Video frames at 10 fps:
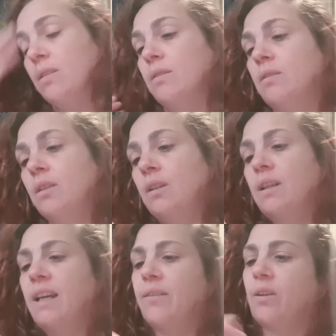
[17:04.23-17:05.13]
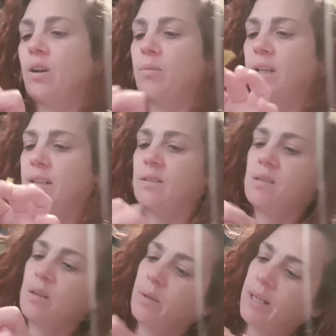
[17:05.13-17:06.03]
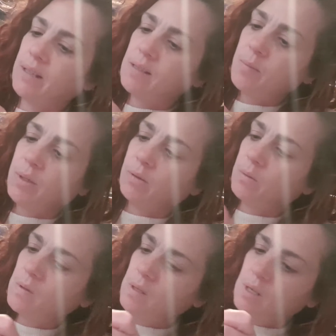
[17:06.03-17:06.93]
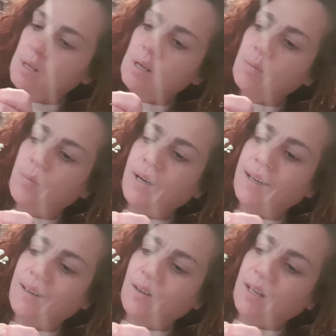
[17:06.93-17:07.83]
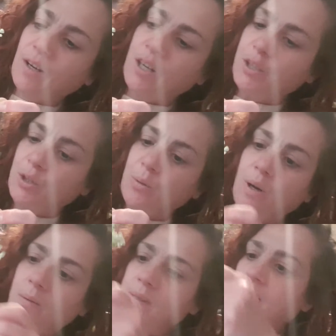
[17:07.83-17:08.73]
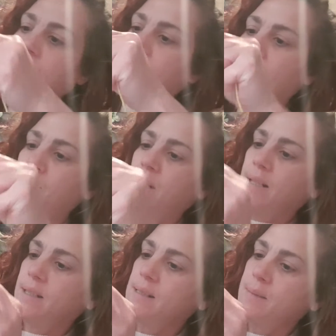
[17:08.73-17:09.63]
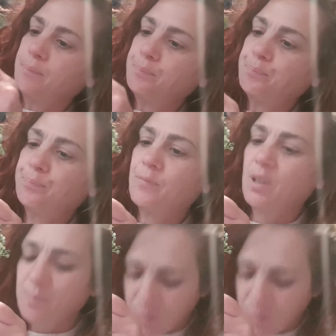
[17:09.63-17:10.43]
and even though I'm like so against pills, but like I knew I was at that place. I'm